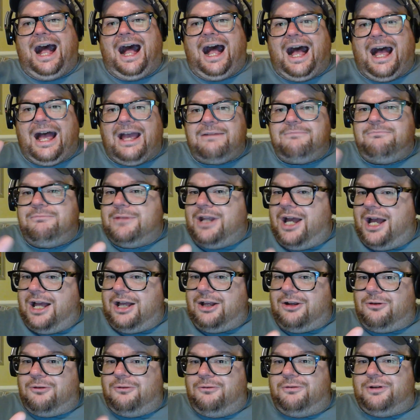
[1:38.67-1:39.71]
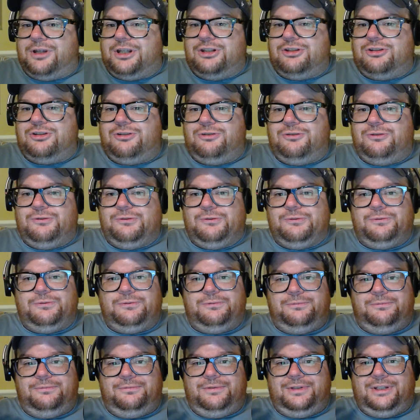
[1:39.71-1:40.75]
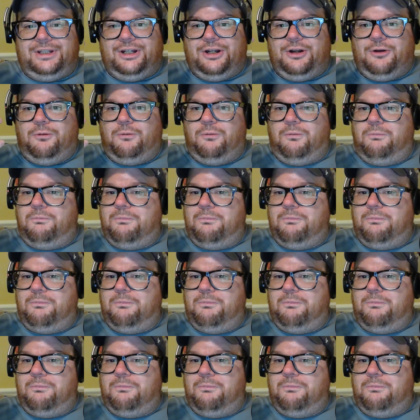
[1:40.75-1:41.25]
I'm not going to,